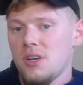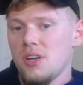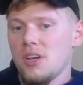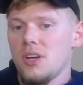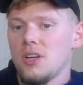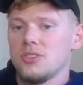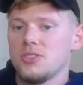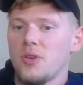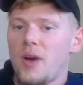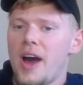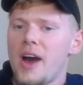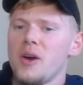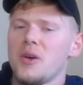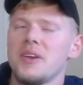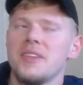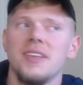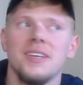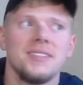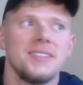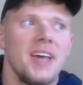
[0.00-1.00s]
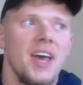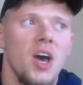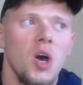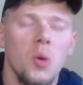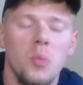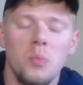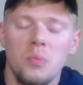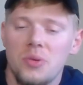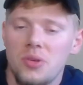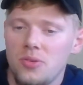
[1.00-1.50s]
So how can this
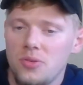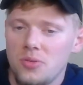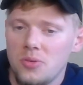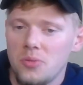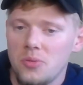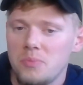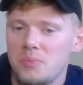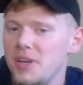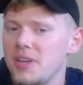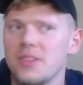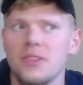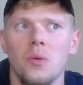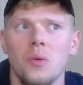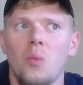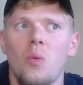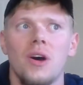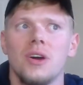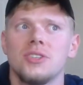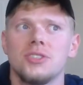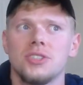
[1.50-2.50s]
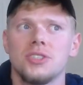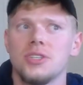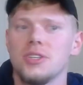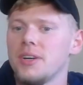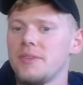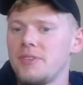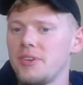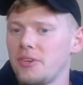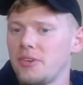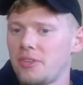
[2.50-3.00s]
help you being the watcher
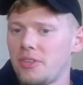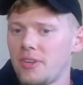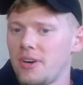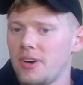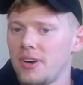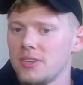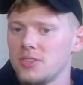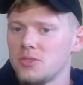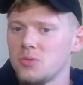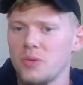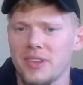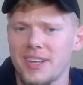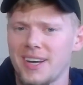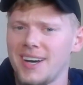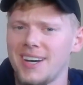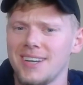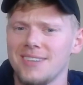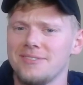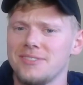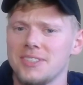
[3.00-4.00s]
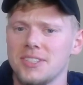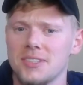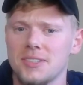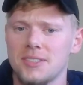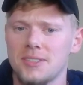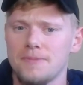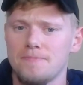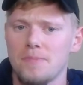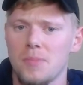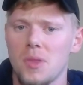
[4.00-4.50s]
of your thoughts with conflict?
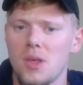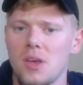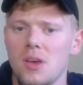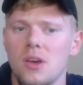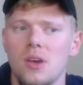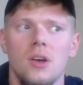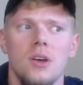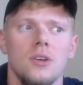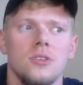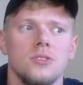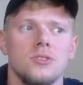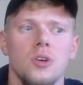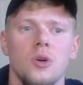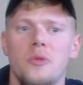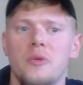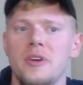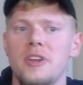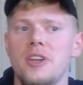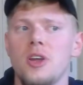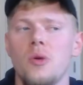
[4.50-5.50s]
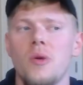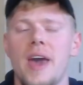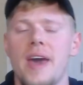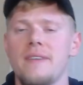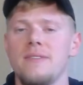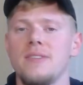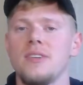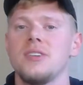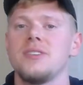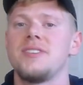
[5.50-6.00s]
So if we don't
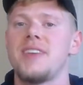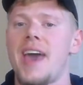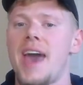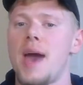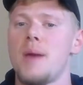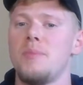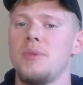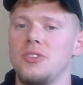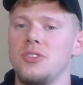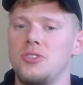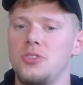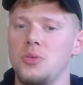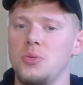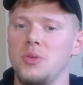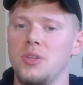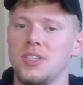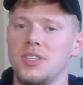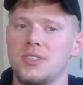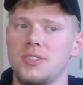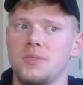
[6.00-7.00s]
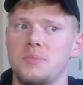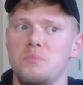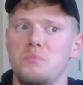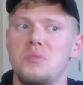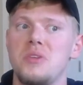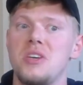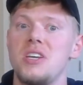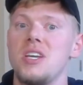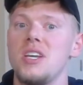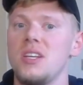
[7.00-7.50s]
ever tap into this
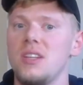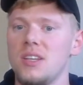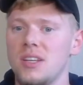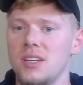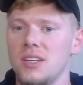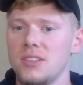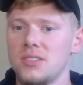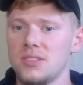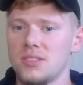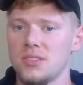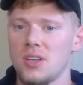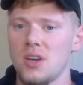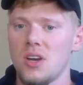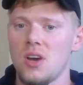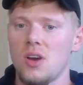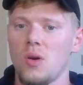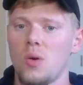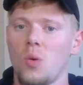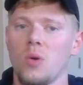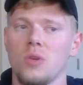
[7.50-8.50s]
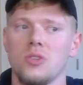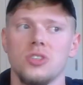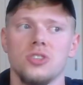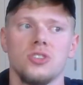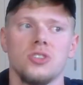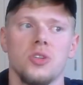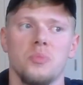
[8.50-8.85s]
beingness or just the